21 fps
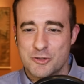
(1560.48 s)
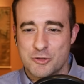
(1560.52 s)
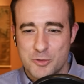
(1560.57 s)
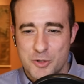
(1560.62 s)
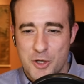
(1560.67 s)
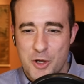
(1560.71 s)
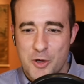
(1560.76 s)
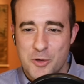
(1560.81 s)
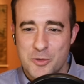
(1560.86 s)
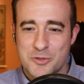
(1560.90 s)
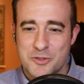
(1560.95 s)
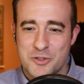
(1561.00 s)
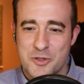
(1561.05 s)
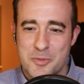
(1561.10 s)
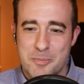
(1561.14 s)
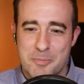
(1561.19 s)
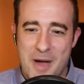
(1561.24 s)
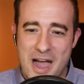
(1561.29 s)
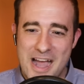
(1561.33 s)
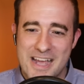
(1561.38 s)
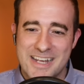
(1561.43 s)
Trudeaus,
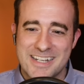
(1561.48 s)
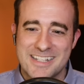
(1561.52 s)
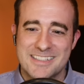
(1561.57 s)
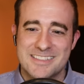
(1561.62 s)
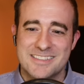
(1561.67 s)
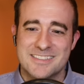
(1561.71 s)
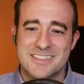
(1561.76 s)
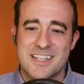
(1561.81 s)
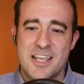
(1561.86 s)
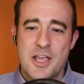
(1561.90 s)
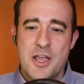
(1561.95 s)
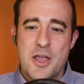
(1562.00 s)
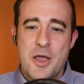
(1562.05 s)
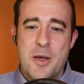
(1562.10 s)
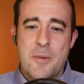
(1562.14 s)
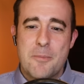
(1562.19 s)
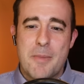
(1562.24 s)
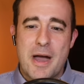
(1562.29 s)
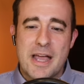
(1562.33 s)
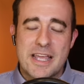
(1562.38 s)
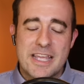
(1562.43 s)
the Bidens.
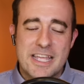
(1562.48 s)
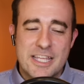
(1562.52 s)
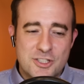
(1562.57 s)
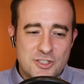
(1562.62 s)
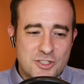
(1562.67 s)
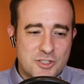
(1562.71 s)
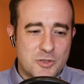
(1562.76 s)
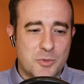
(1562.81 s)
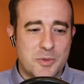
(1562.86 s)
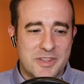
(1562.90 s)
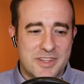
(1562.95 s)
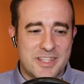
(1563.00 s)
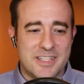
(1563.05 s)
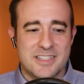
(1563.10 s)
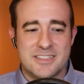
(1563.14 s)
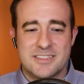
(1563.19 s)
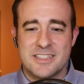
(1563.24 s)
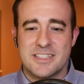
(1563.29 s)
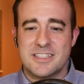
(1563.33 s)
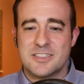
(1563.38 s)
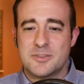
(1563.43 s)
My issue with
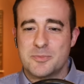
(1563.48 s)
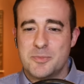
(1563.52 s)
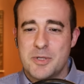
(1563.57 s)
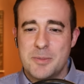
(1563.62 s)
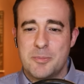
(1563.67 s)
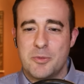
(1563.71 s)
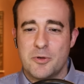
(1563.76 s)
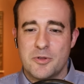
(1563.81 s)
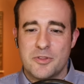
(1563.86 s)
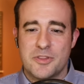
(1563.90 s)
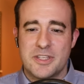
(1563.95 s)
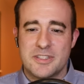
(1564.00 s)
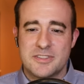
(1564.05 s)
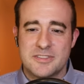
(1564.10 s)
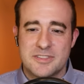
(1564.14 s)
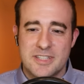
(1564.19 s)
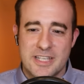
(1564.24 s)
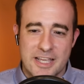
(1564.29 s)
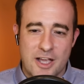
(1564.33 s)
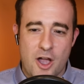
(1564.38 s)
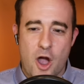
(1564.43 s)
this is people
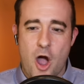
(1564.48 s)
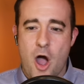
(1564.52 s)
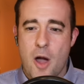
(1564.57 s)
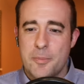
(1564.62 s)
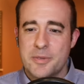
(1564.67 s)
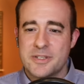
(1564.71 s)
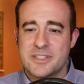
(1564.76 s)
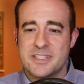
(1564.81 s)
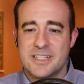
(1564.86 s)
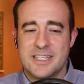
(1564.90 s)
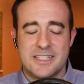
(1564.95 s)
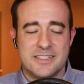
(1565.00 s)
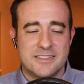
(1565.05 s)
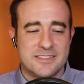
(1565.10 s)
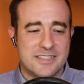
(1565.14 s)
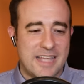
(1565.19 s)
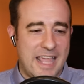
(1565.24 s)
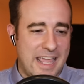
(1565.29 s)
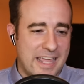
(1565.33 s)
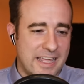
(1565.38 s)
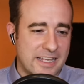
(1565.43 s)
this
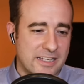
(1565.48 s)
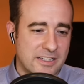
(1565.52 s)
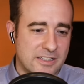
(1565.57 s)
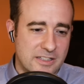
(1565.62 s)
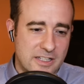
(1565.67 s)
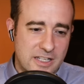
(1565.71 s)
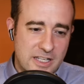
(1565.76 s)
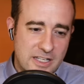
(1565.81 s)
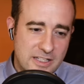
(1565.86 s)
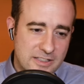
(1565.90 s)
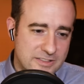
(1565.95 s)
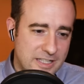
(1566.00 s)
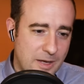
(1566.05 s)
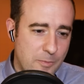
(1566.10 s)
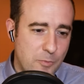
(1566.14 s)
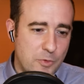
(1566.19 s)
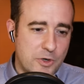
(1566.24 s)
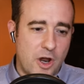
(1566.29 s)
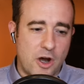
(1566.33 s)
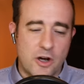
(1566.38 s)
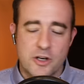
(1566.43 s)
incompetent and
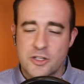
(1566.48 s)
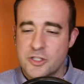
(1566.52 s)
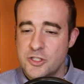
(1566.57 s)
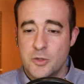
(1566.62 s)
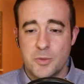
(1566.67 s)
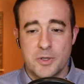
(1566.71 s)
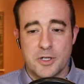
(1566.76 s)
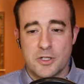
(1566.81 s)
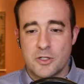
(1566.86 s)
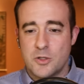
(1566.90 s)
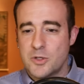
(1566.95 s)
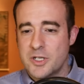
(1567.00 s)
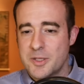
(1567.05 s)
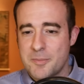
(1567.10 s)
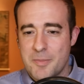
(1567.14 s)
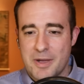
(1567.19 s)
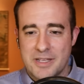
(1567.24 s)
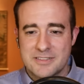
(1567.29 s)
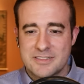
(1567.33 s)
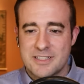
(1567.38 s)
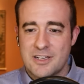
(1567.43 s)
some would argue, including
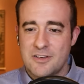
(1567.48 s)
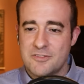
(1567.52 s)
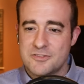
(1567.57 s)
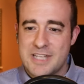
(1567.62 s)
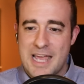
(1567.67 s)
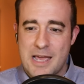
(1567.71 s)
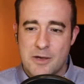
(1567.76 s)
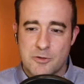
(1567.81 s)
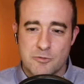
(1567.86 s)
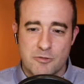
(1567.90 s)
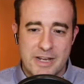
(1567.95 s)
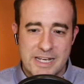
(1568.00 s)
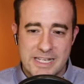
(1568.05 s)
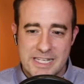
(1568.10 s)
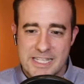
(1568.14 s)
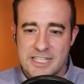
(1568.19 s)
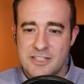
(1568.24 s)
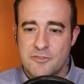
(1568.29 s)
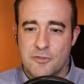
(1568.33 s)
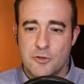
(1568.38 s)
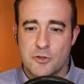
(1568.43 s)
myself, downright
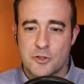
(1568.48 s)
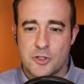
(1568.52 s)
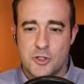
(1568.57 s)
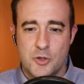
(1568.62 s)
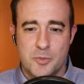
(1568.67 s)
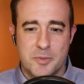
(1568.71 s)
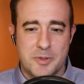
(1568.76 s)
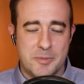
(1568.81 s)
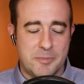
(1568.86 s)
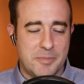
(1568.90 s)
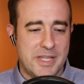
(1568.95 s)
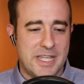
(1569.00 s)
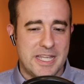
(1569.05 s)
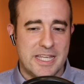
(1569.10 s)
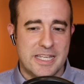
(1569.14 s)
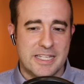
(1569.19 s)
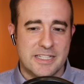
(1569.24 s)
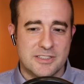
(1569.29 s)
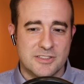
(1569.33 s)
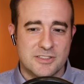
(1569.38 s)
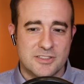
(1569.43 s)
evil human
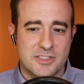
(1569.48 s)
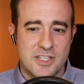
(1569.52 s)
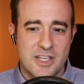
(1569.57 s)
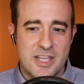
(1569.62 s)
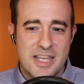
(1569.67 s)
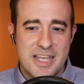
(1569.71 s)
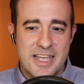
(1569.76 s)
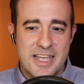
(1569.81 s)
beings